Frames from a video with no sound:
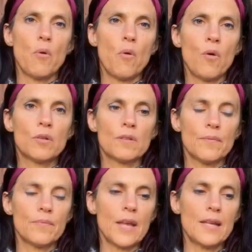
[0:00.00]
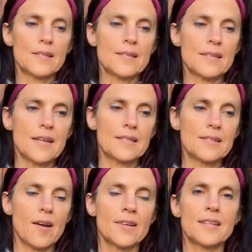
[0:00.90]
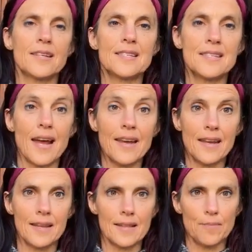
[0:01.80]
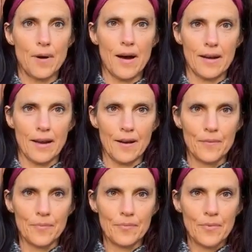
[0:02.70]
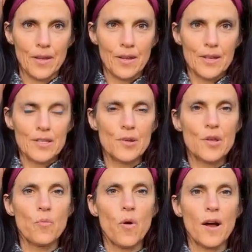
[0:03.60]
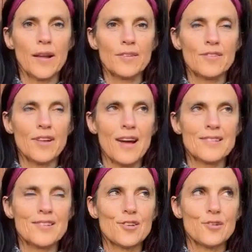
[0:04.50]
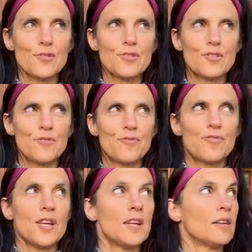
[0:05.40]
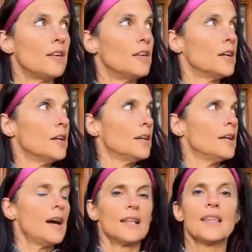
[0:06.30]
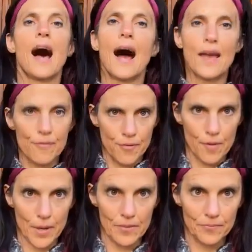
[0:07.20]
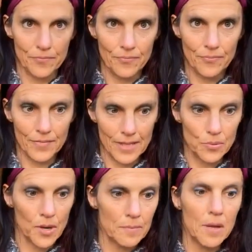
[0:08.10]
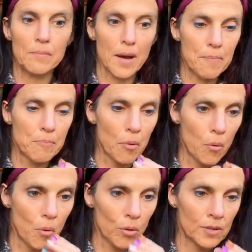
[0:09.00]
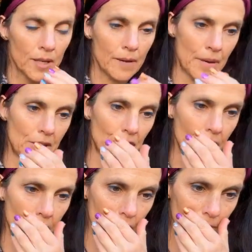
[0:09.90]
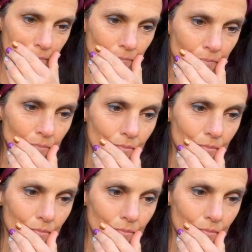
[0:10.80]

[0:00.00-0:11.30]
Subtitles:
as bold. It's not as exciting in the body. So you want it, us to feel alive from it. That's what I mean by bold imagination.